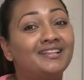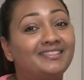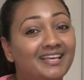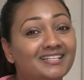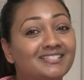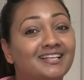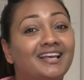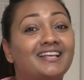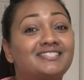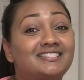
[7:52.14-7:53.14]
This
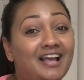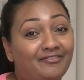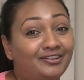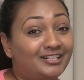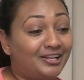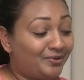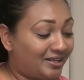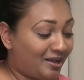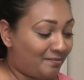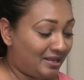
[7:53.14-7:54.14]
is definitely going
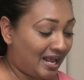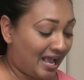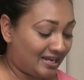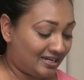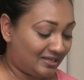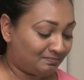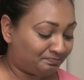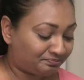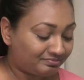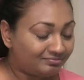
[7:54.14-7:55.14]
to come in handy.
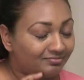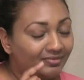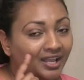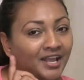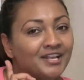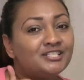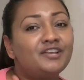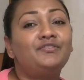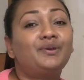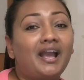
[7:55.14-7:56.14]

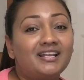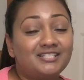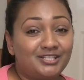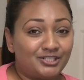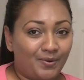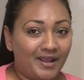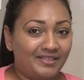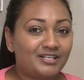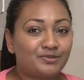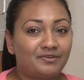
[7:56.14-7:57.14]
So if you guys
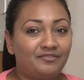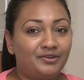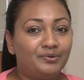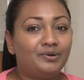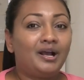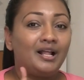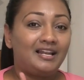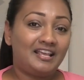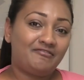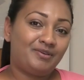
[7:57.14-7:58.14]
enjoyed this review,
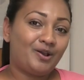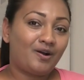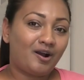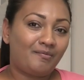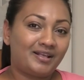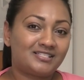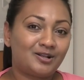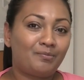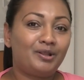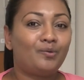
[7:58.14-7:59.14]
leave me your comments
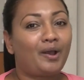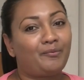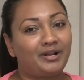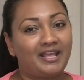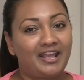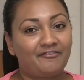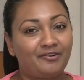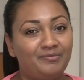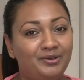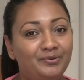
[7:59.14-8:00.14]
down below. I want to hear
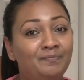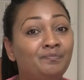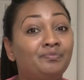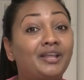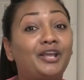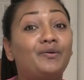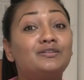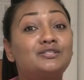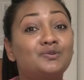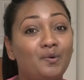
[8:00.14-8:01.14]
from you. Thank you
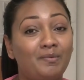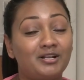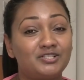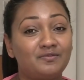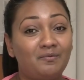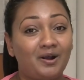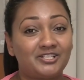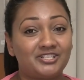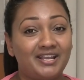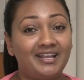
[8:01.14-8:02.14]
all so much for
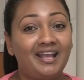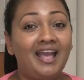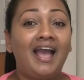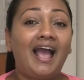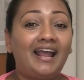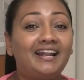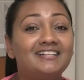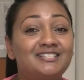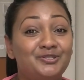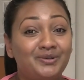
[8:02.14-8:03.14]
watching, and
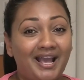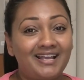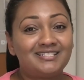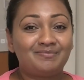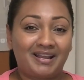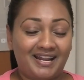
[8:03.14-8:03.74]
I'll see you guys in my